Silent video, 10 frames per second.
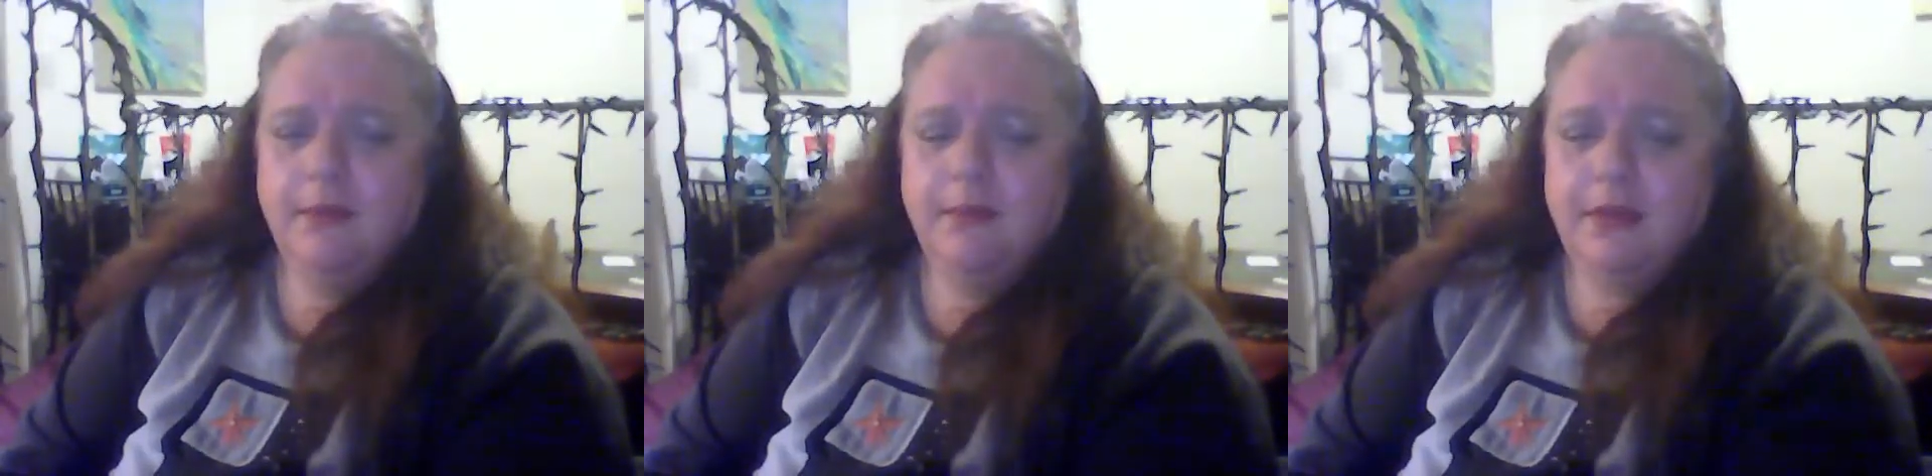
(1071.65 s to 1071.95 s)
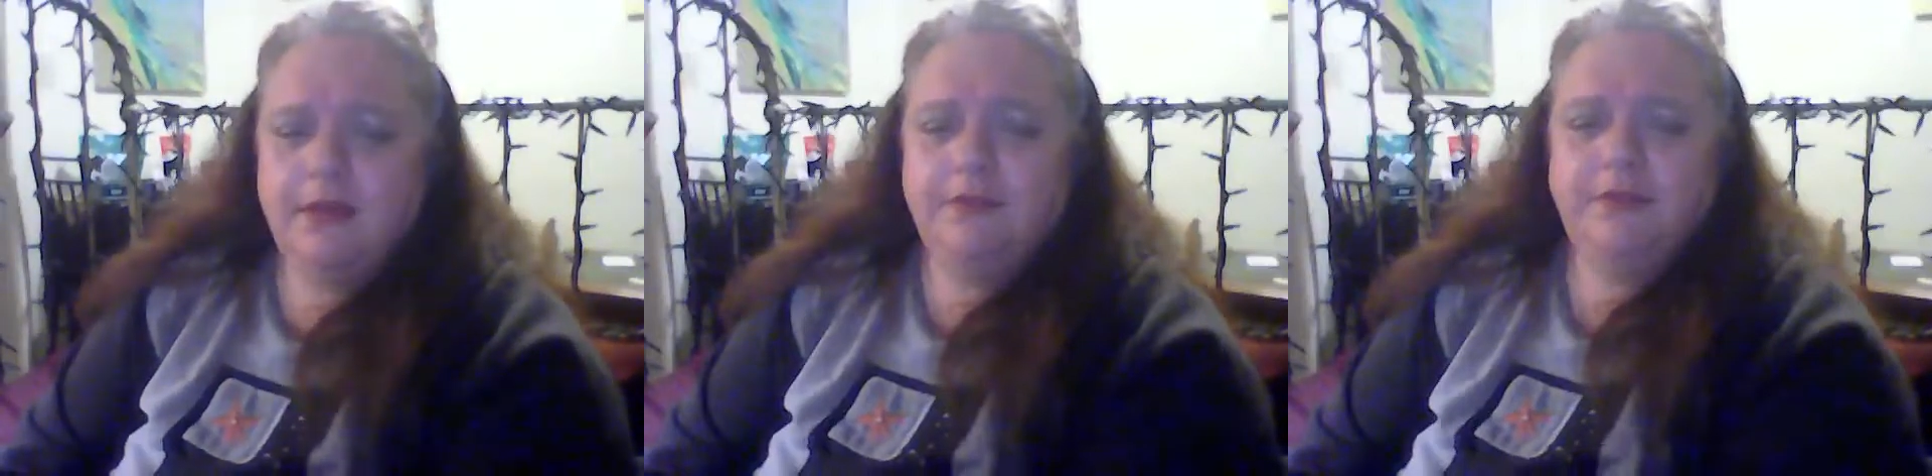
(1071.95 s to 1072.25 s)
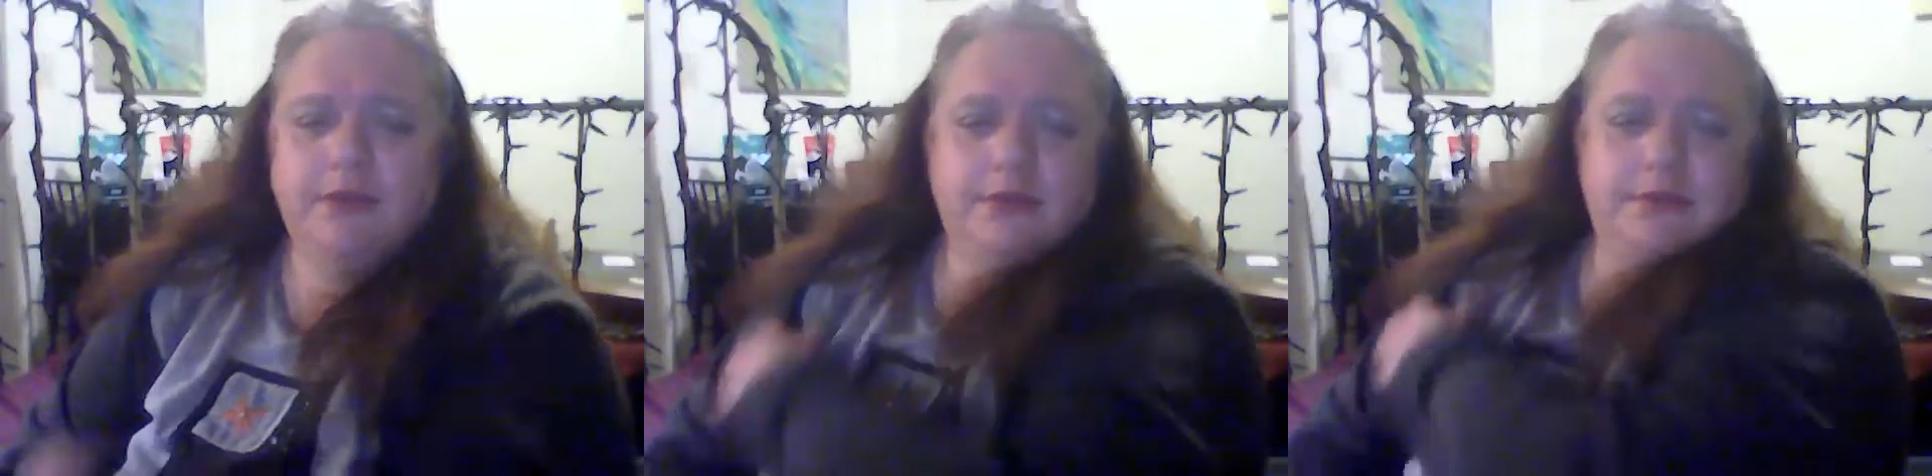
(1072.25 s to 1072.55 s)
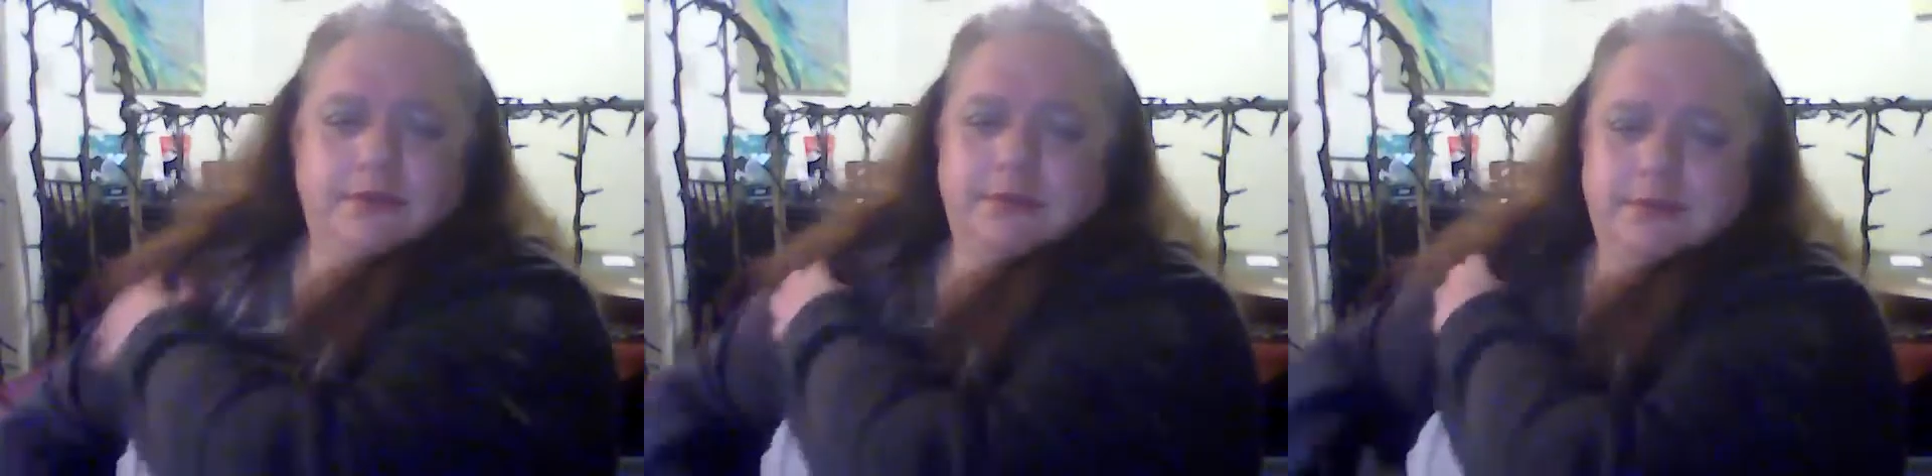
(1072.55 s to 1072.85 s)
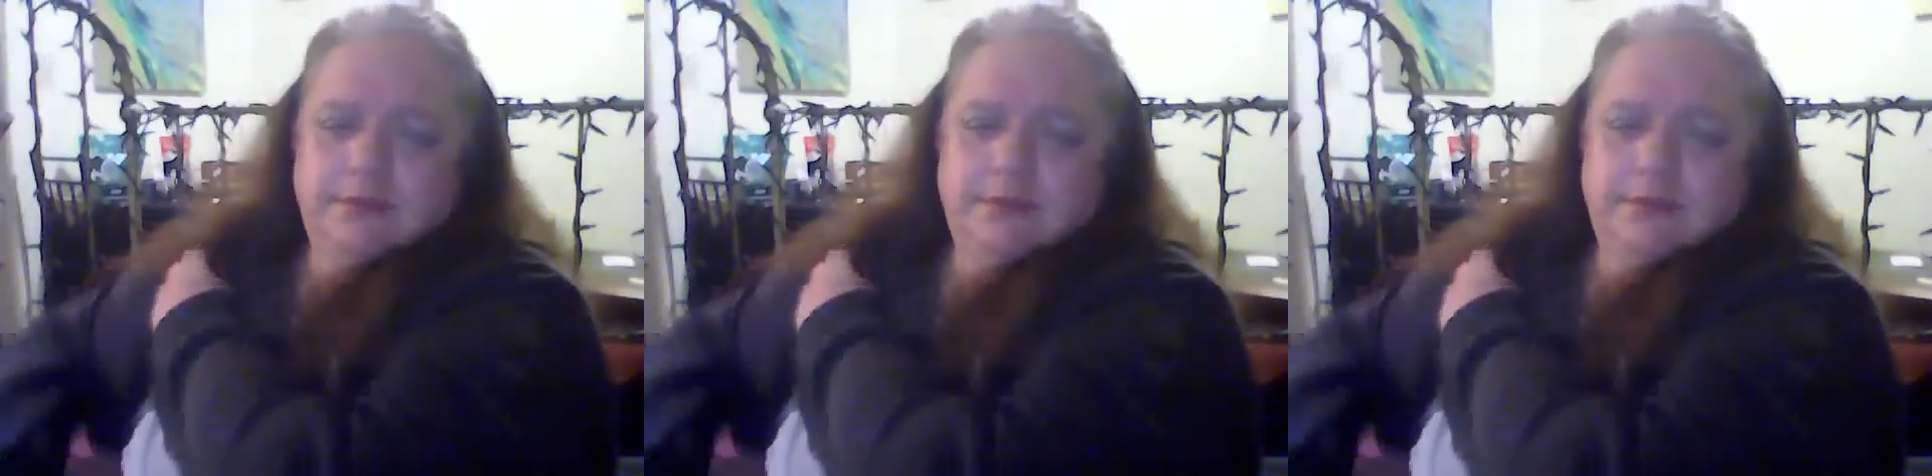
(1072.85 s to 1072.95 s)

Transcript: but life's good.